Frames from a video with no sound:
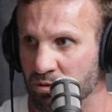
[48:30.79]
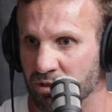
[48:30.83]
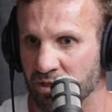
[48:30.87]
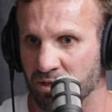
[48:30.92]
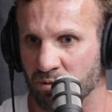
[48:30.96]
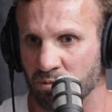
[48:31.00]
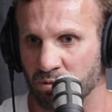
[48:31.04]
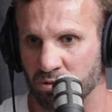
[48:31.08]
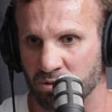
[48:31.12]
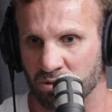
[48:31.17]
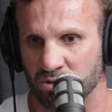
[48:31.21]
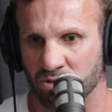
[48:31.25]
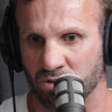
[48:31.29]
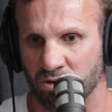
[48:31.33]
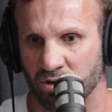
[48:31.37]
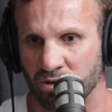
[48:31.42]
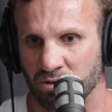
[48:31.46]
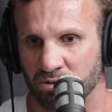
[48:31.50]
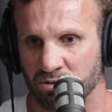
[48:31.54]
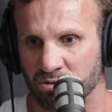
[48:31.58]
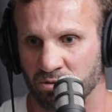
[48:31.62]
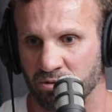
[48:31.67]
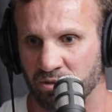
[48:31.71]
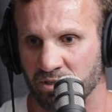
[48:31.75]
They're going to put a
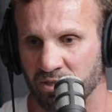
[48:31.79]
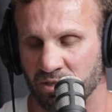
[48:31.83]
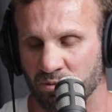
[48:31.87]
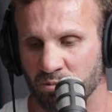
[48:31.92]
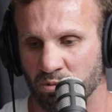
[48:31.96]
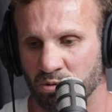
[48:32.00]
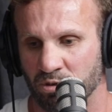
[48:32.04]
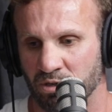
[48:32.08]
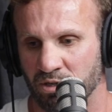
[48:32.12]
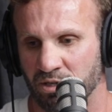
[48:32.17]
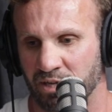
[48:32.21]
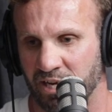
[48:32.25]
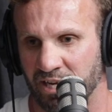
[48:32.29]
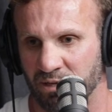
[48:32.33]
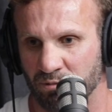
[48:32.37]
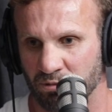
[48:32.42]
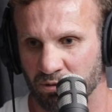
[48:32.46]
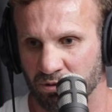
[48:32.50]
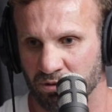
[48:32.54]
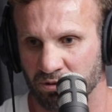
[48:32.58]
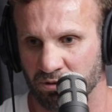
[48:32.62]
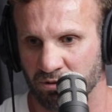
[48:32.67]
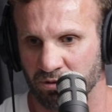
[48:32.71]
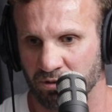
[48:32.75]
title to it. They're going to put a
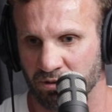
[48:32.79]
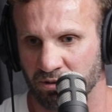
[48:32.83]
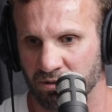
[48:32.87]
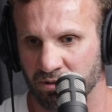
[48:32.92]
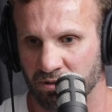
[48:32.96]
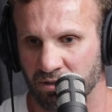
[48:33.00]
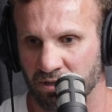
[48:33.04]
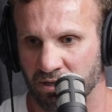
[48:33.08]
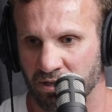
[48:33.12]
label to it.